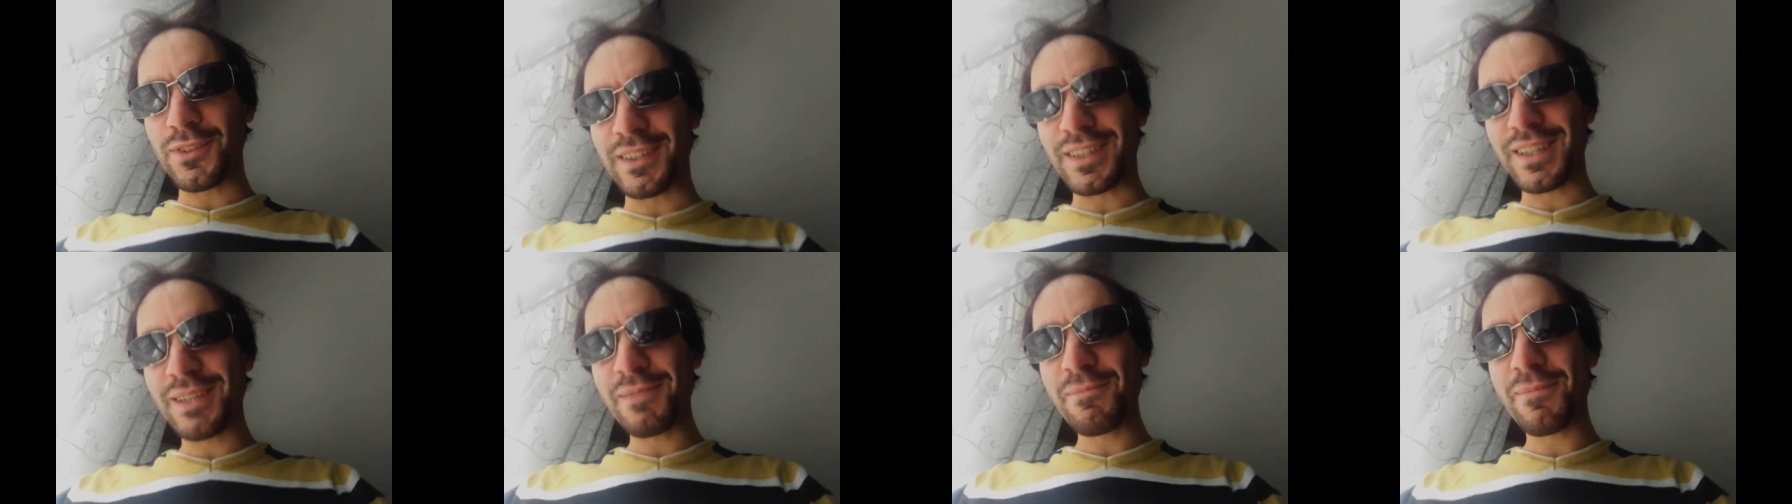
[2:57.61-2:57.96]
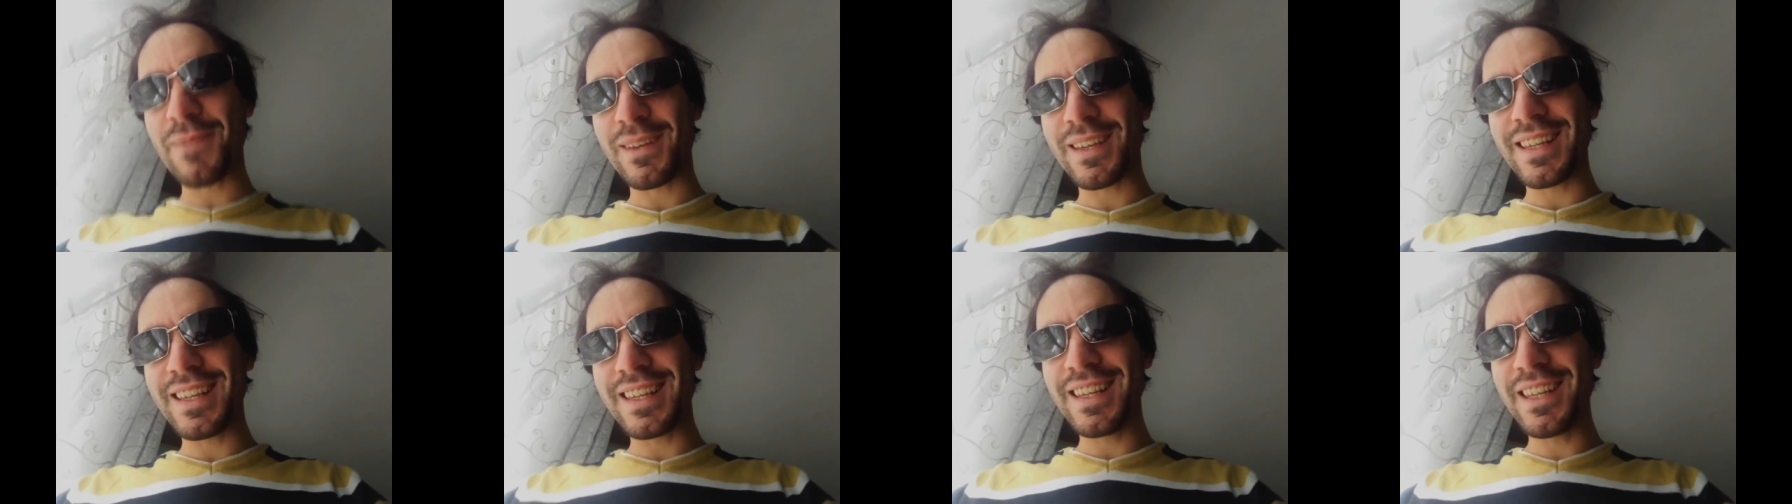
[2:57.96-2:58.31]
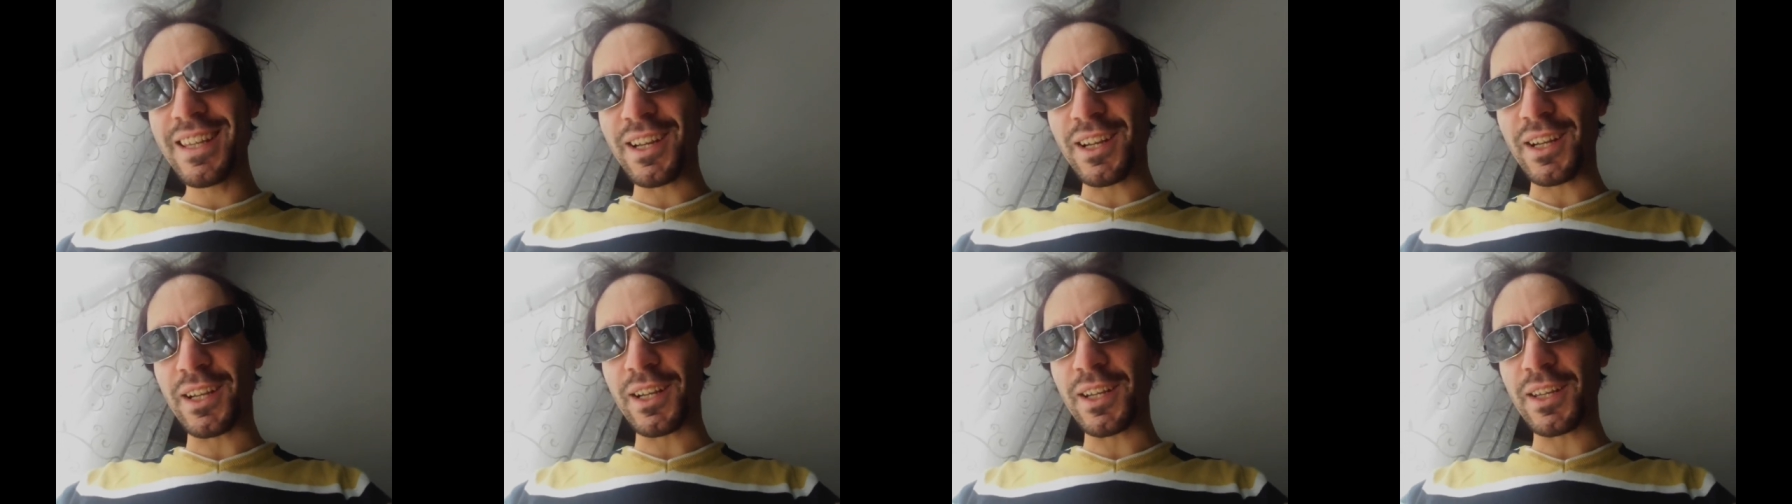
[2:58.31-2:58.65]
I'm really
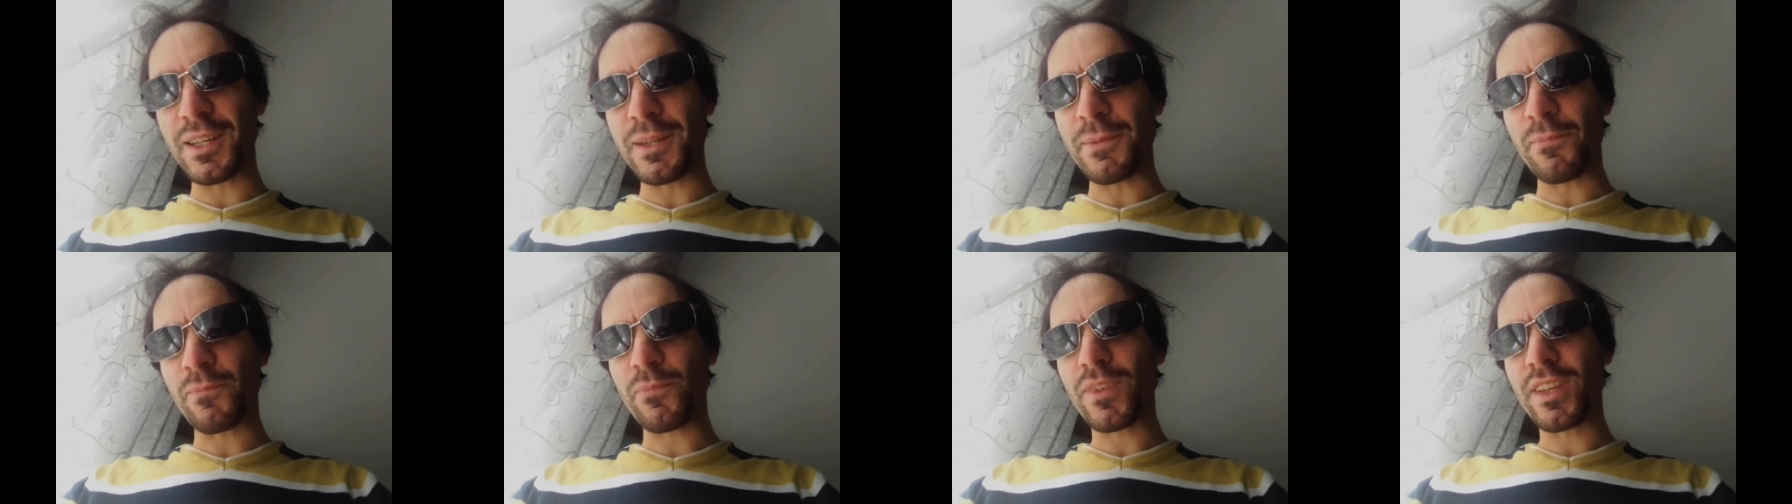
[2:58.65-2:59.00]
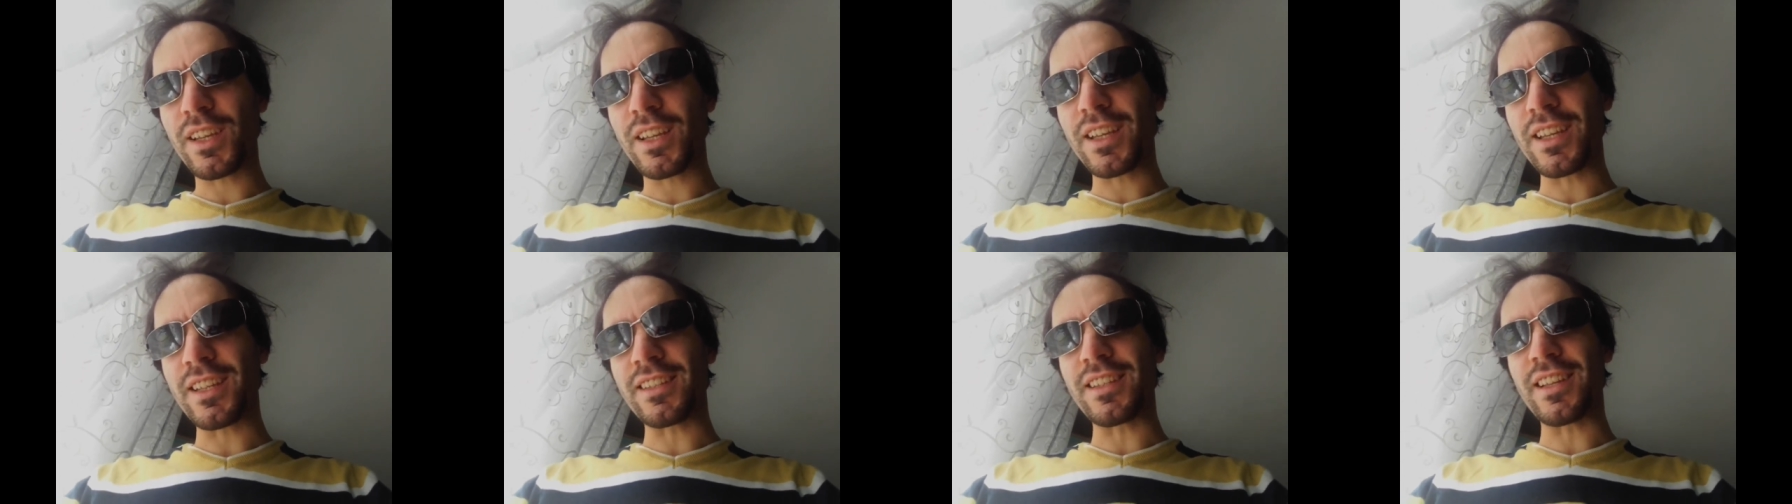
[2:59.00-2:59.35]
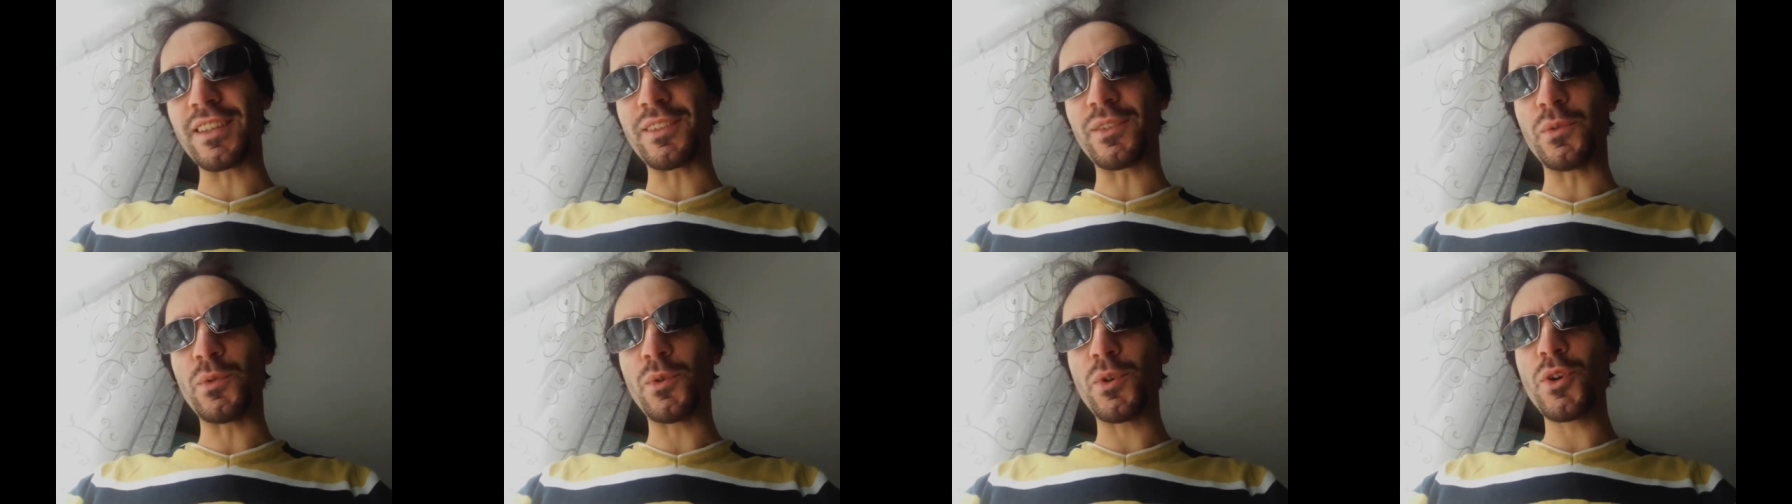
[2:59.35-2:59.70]
hungry. And
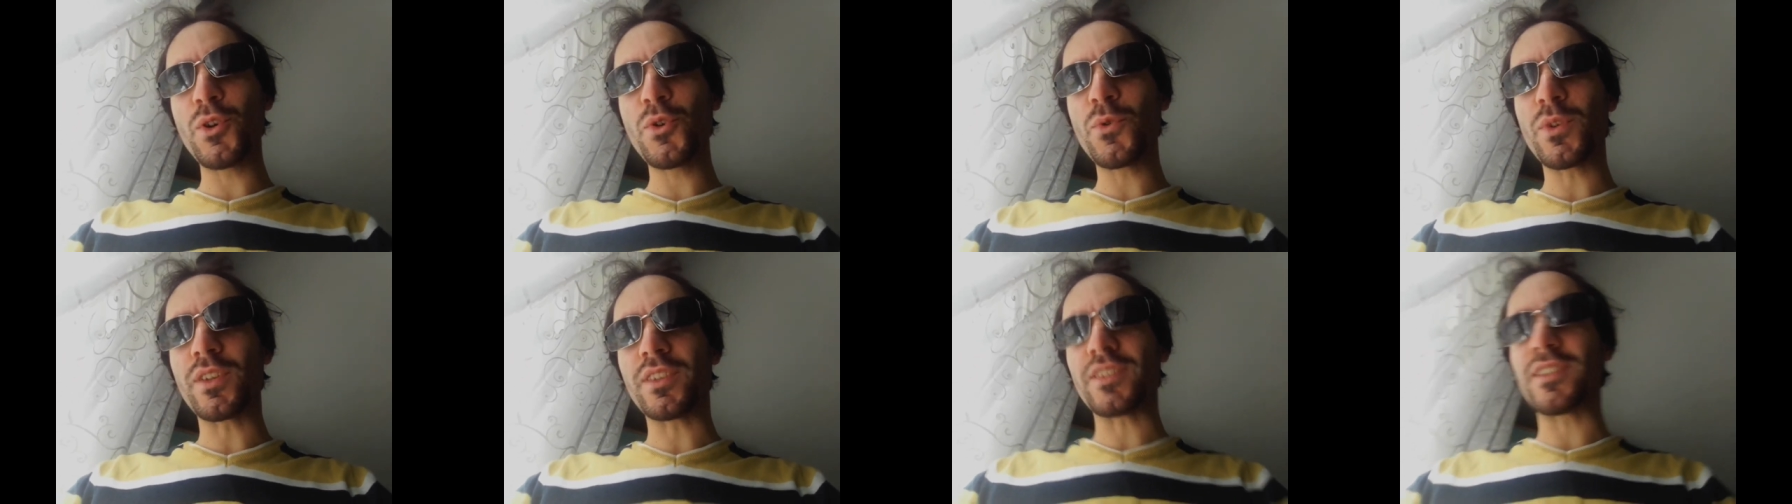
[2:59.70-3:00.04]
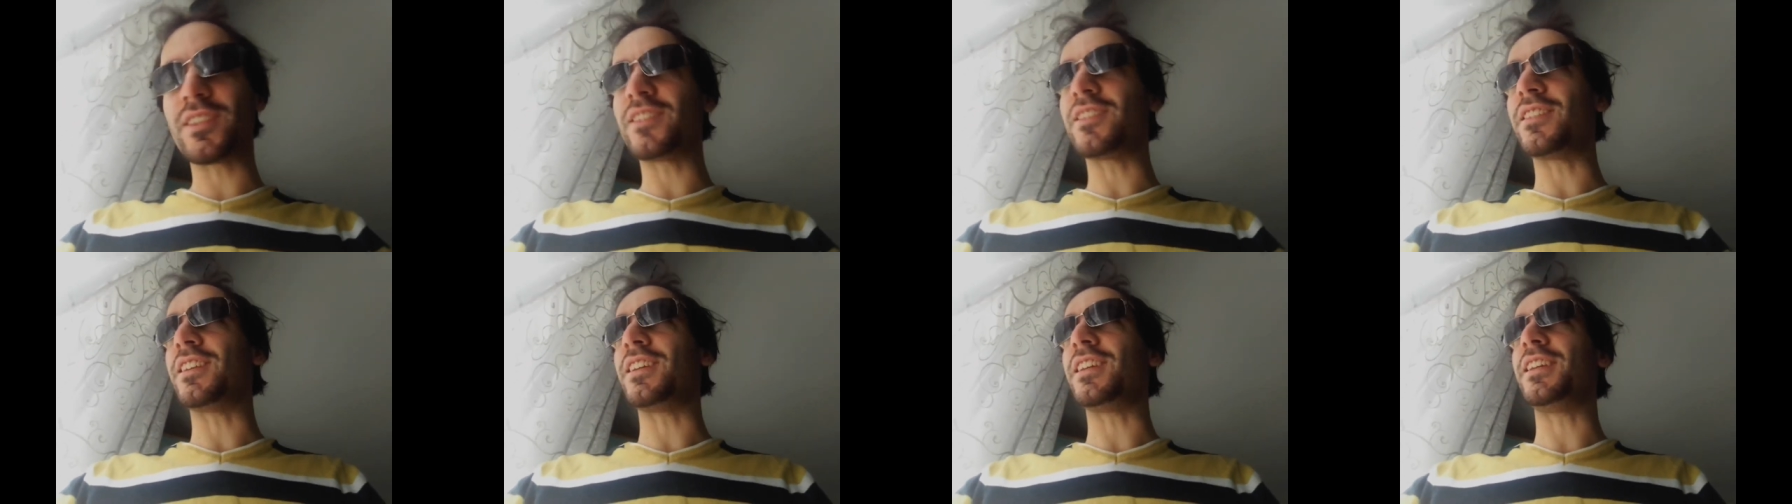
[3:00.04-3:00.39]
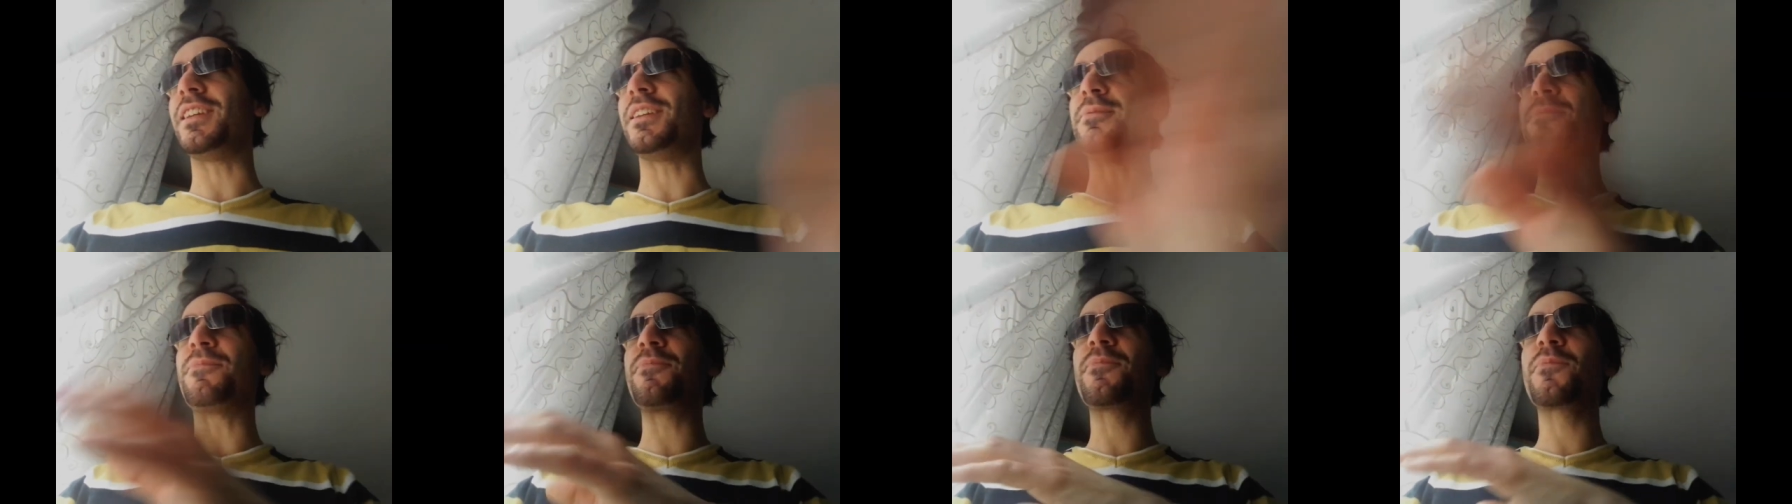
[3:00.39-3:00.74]
as we always
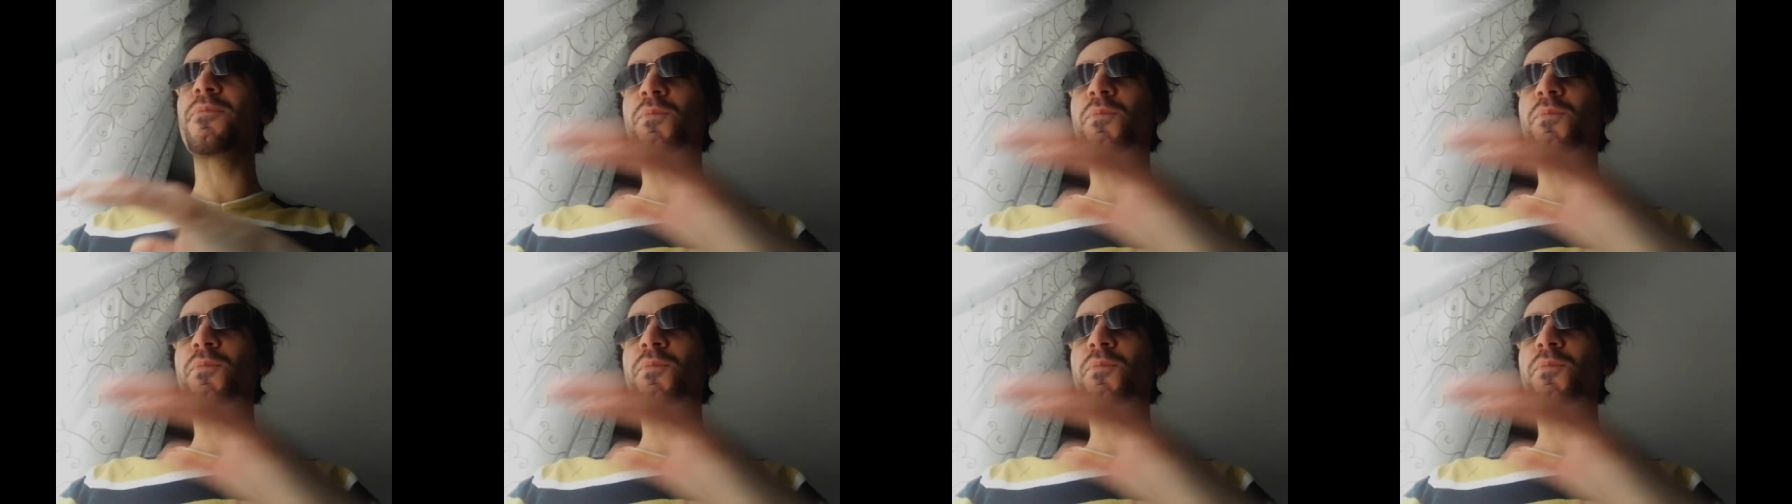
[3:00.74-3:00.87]
say,